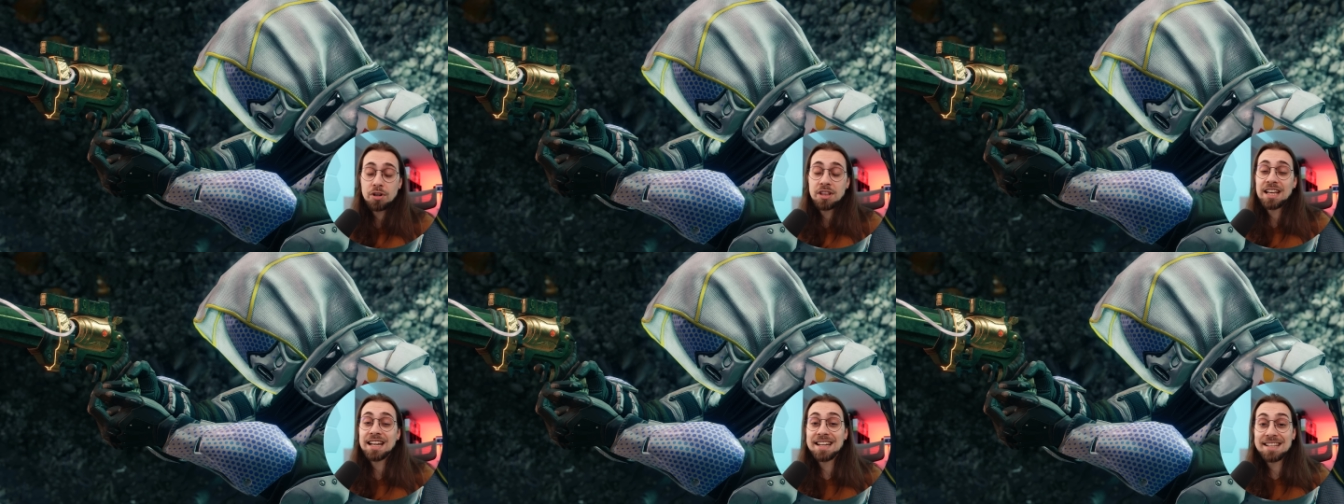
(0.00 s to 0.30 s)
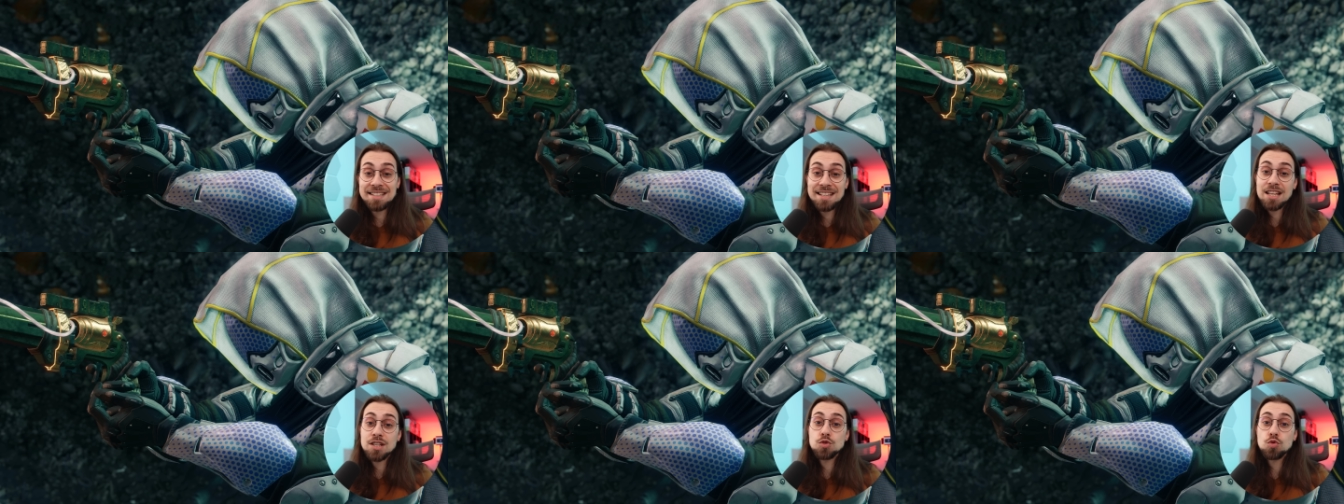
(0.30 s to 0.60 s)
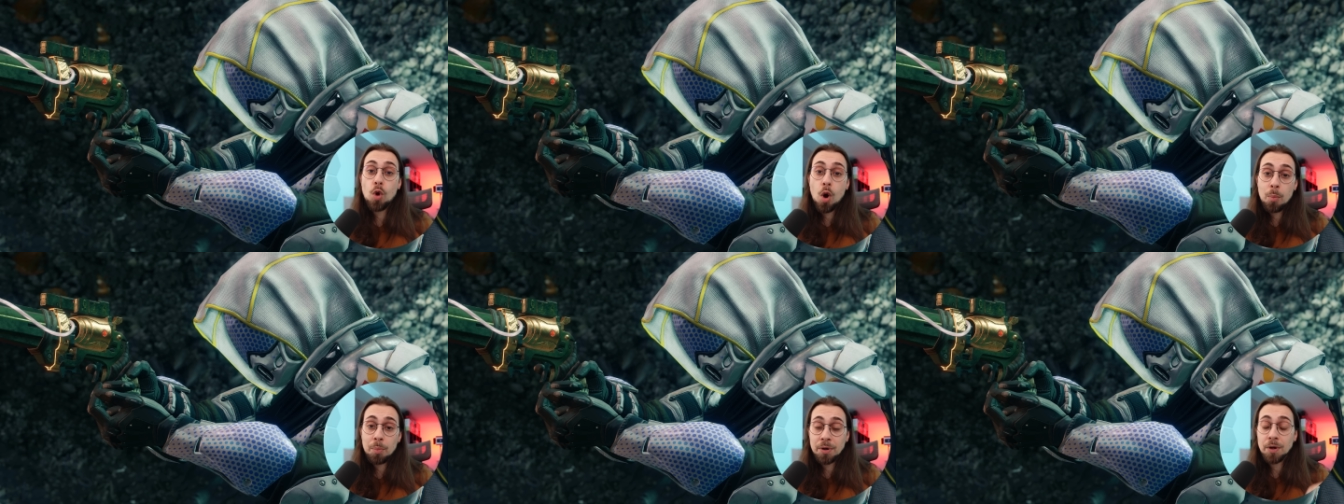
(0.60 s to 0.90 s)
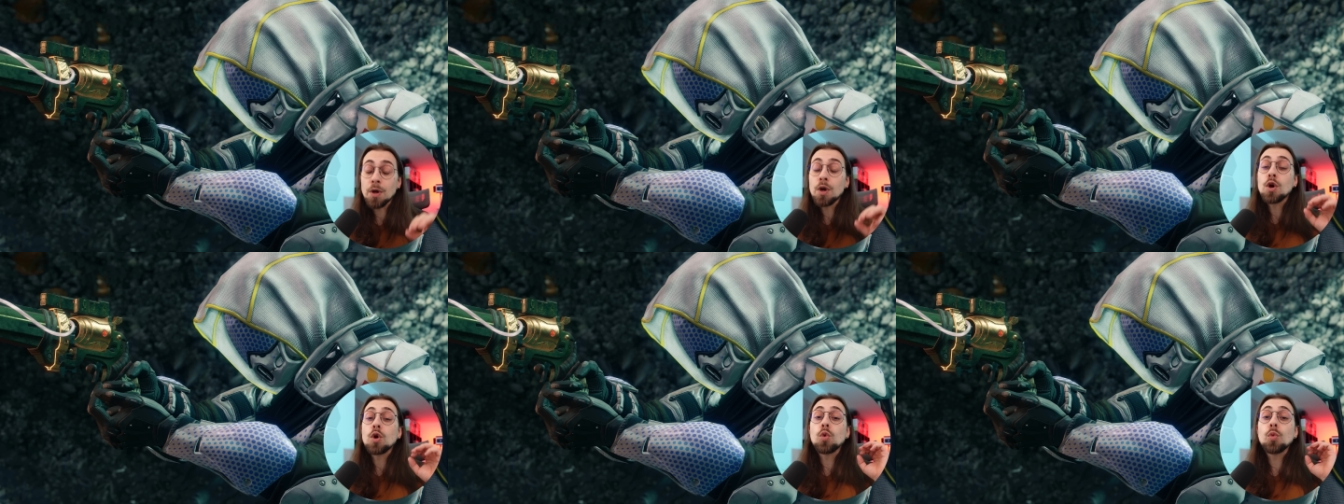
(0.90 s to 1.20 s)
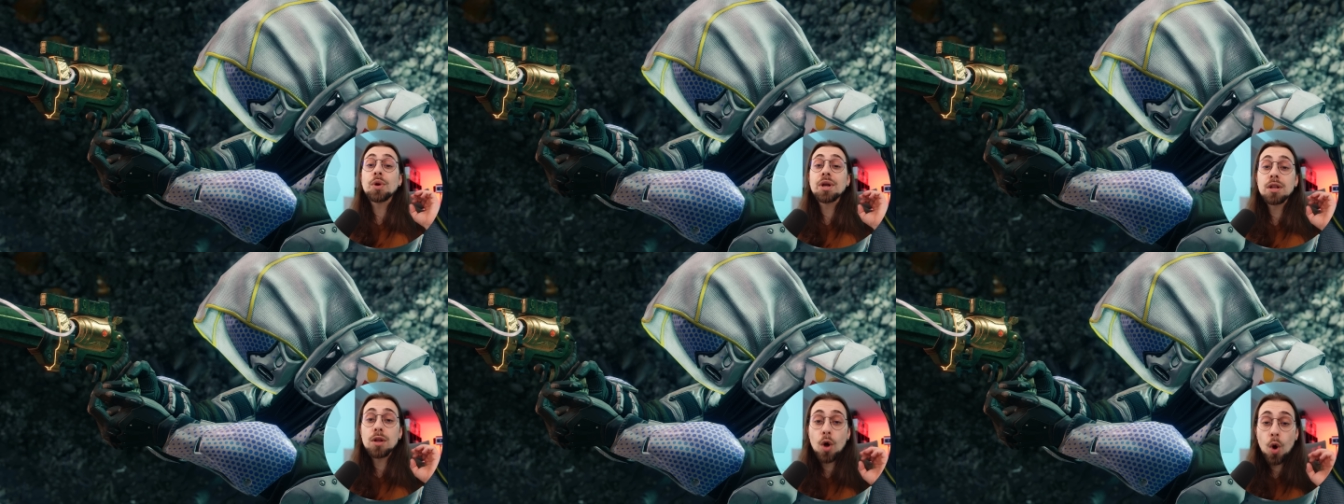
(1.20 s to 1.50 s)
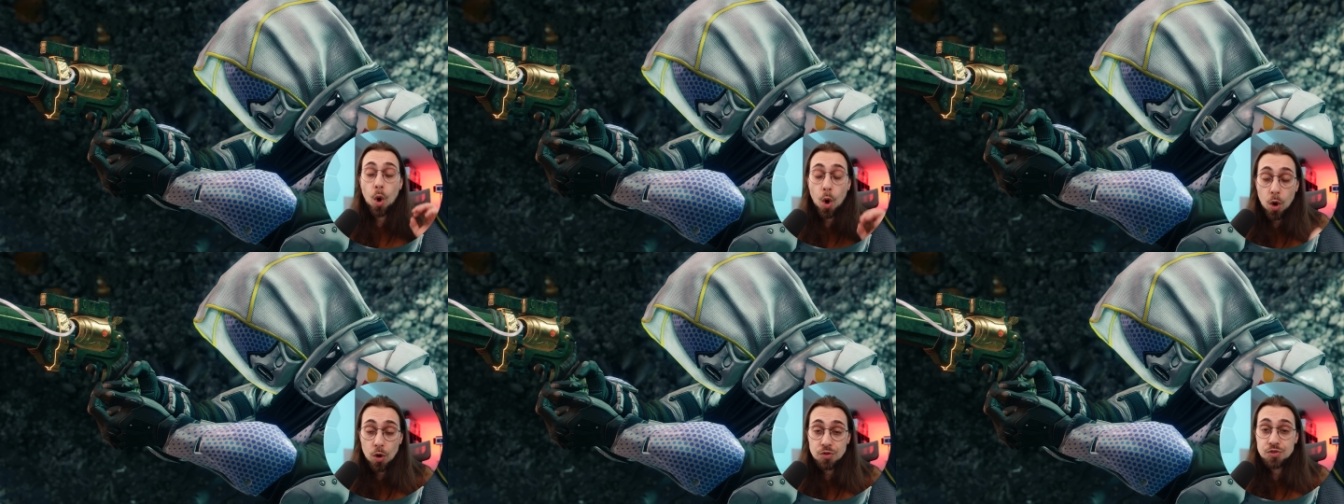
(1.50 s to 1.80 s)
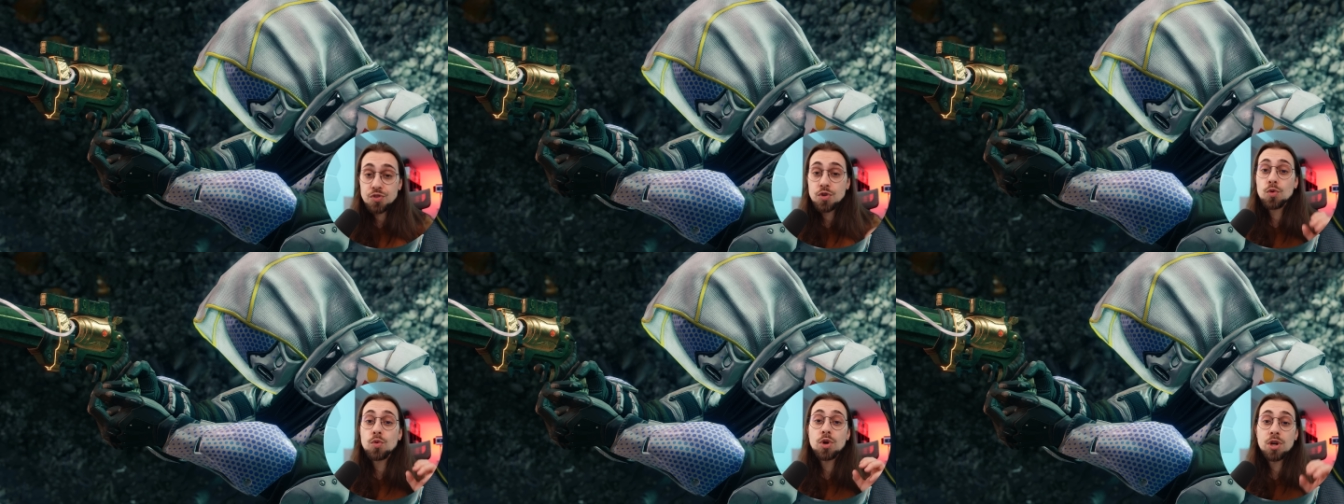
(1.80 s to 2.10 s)
the DLSS Swapper will
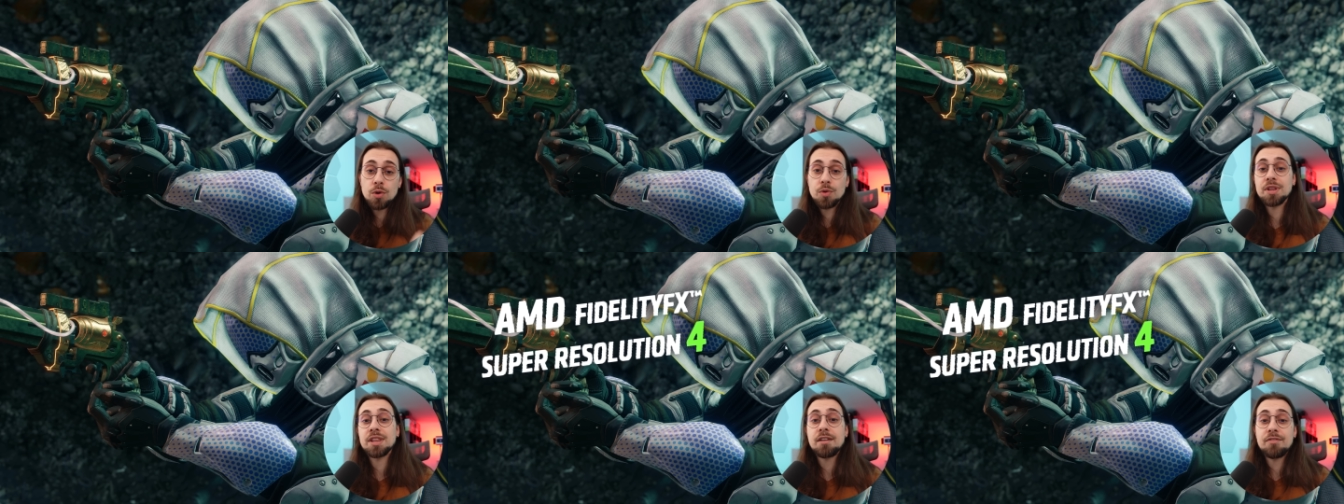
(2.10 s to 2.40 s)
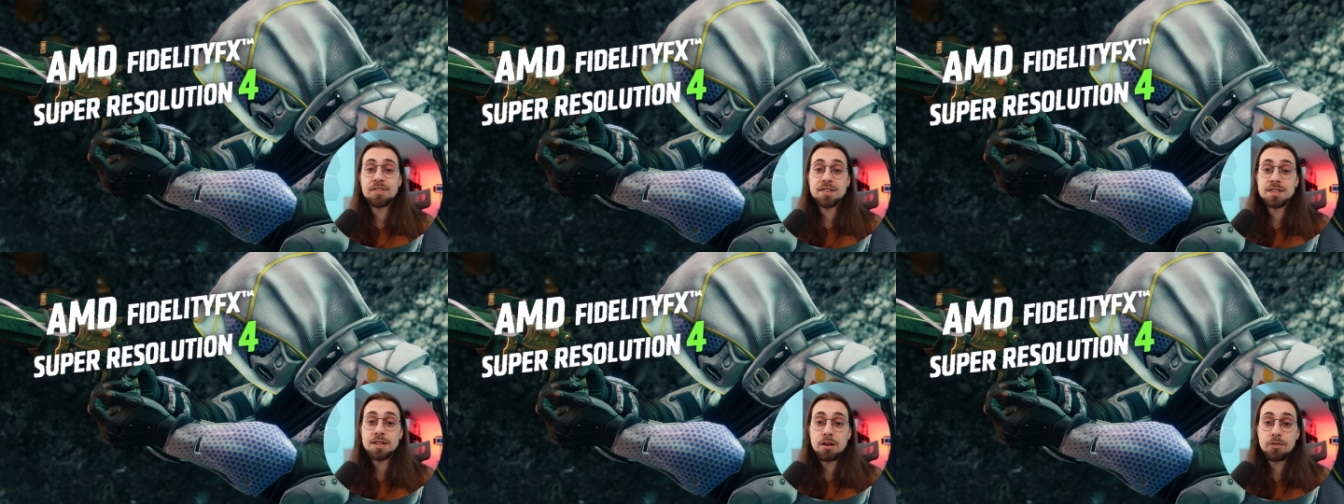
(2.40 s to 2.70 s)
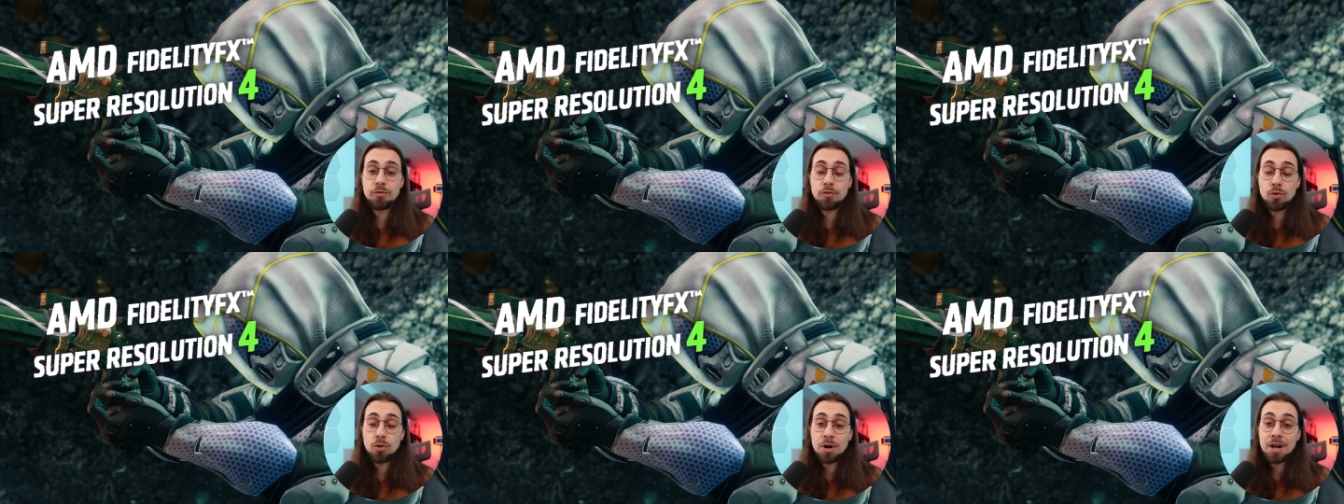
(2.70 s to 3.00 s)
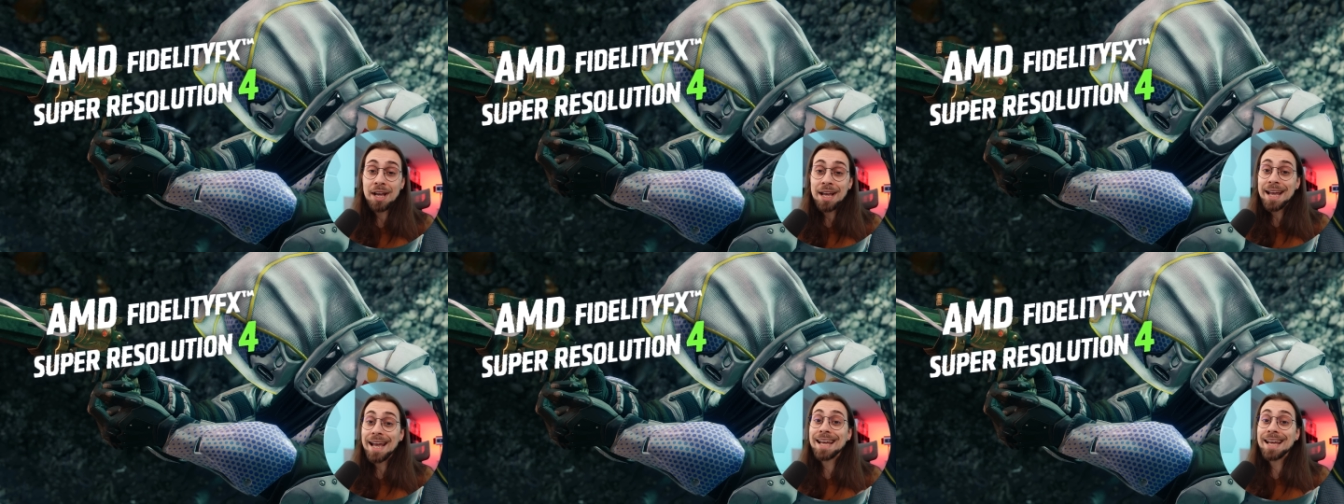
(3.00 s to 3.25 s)
also work with FSR 4,